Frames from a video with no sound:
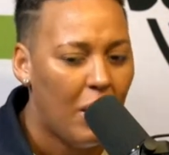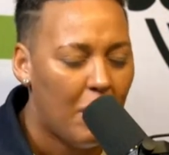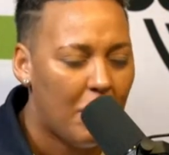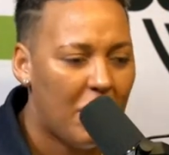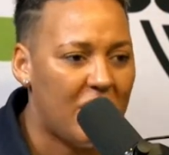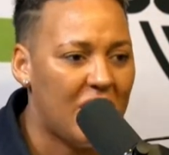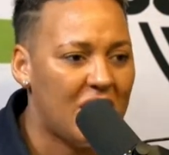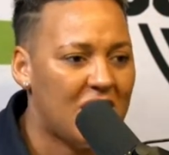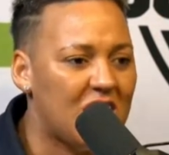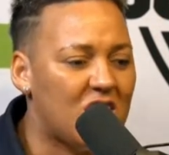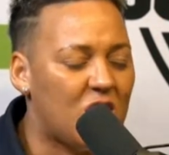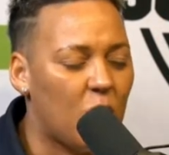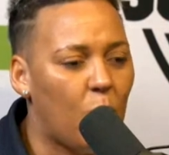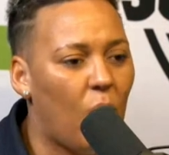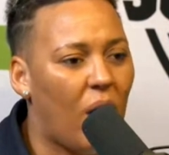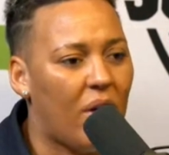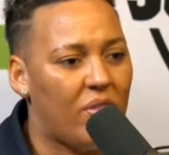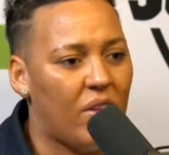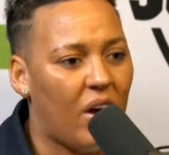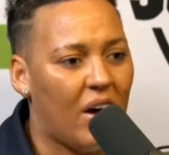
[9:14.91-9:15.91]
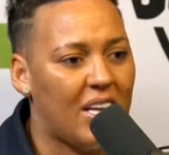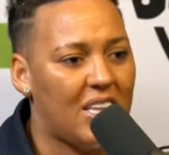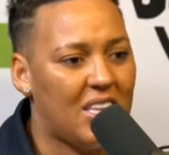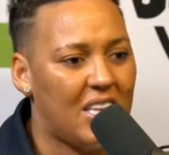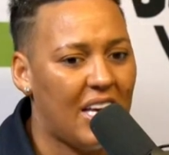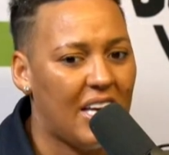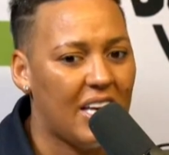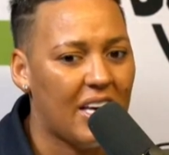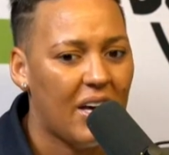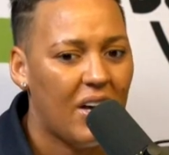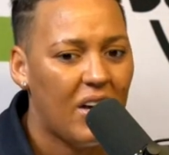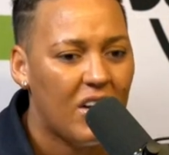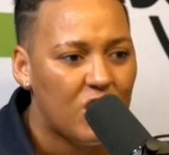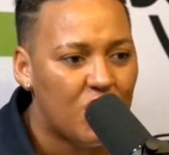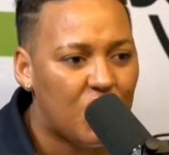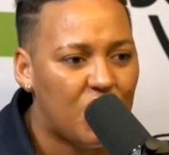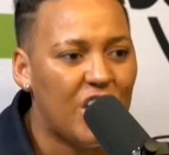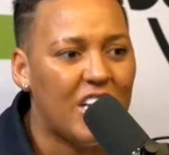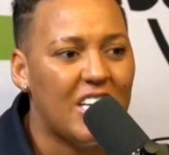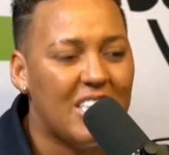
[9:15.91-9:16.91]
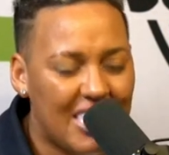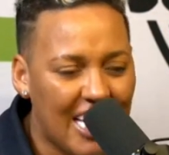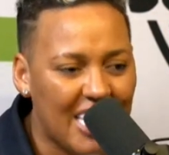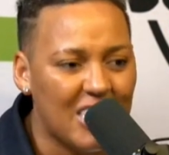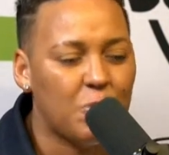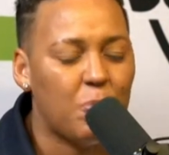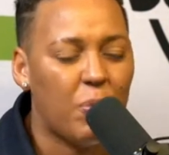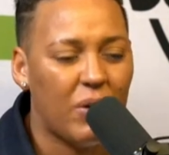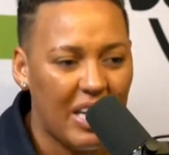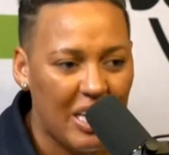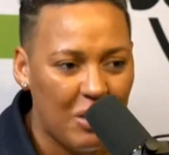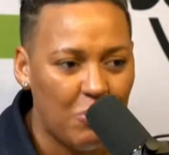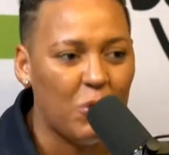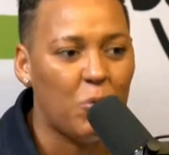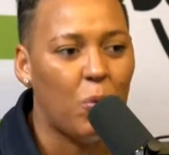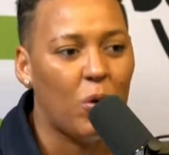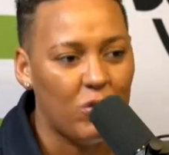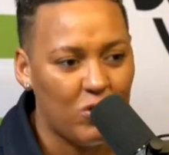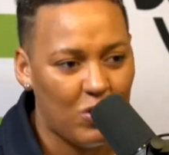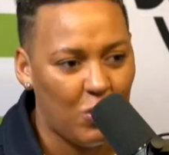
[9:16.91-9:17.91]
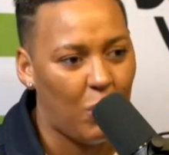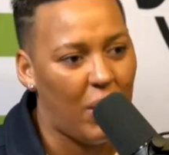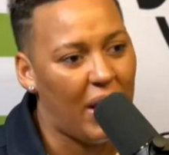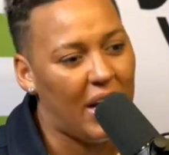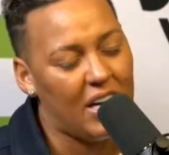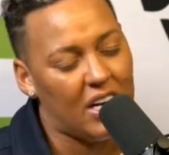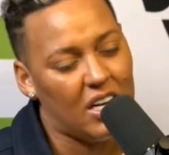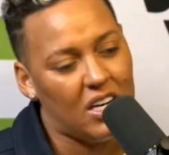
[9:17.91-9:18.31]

But this is the one that I think she desperately would want to win.